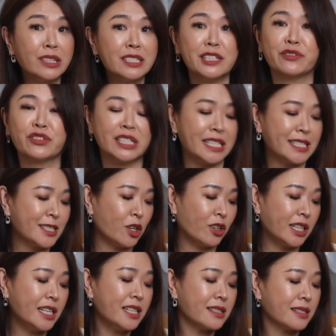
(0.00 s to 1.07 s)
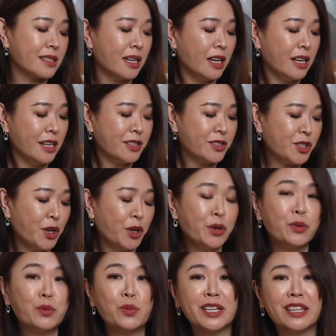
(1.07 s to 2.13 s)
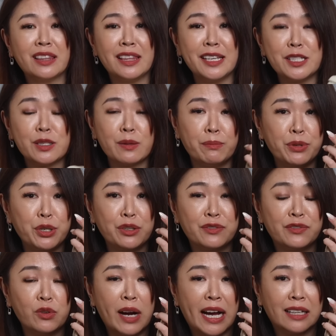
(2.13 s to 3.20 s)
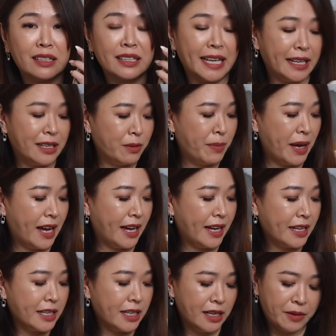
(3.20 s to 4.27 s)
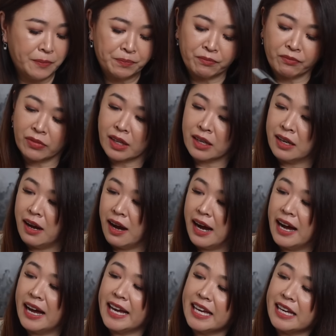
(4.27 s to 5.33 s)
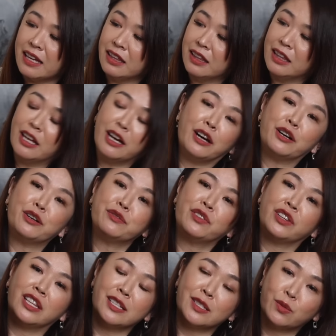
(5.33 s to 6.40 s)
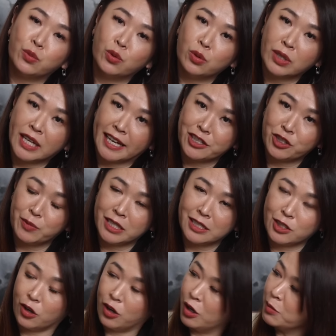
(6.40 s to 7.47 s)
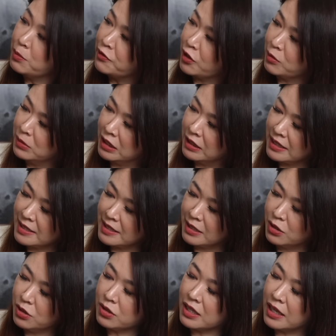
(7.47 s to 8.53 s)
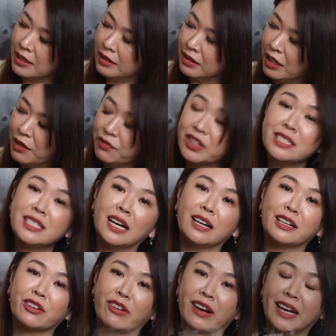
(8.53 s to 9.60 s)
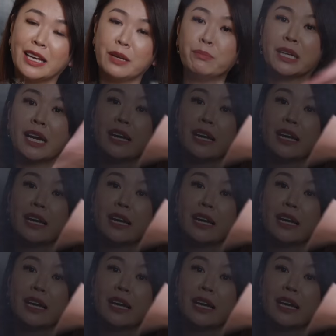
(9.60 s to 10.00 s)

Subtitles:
the different exotics. So with this beautiful alligator bag, I love this wool cashmere top from LILYSILK. Love the dark gray, but